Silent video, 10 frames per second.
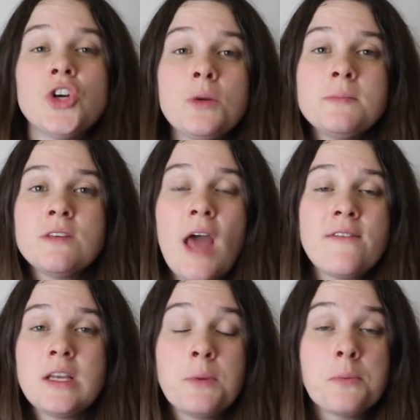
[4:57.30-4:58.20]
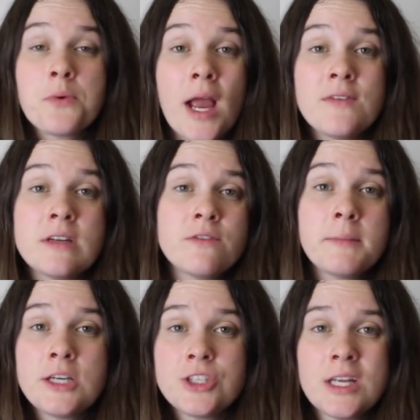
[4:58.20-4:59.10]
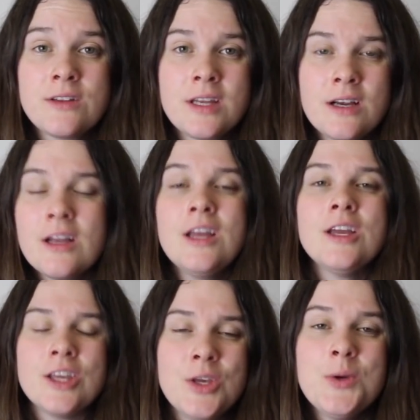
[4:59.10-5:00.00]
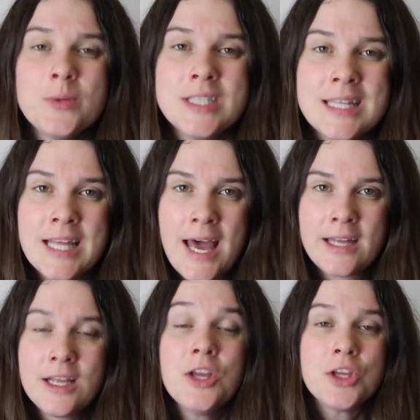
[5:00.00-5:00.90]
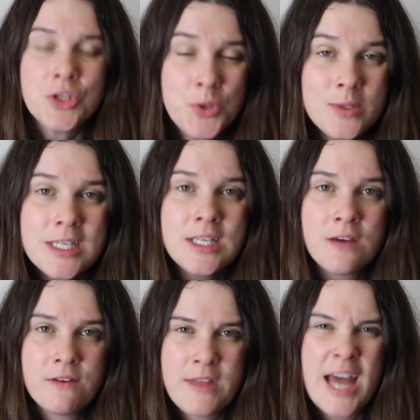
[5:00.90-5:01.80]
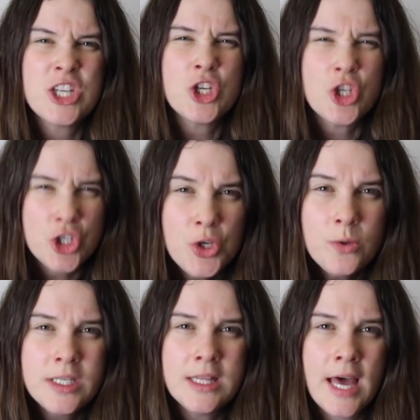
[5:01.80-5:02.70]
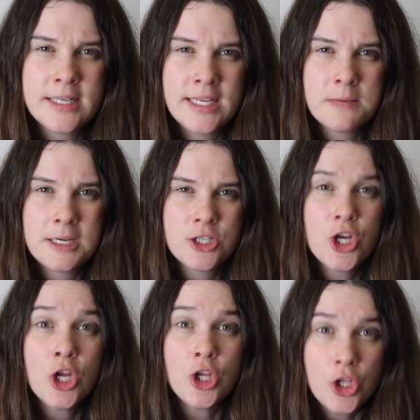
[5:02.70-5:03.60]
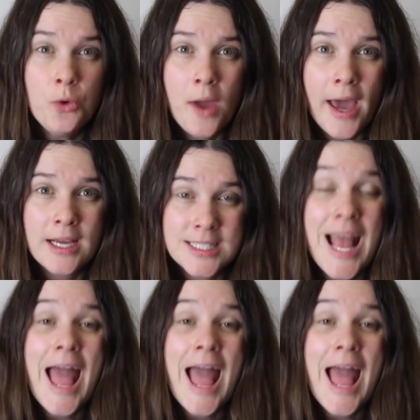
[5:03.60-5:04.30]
terms of having to put private information out there, you did that. You did enough of that. You did that damage. You guys.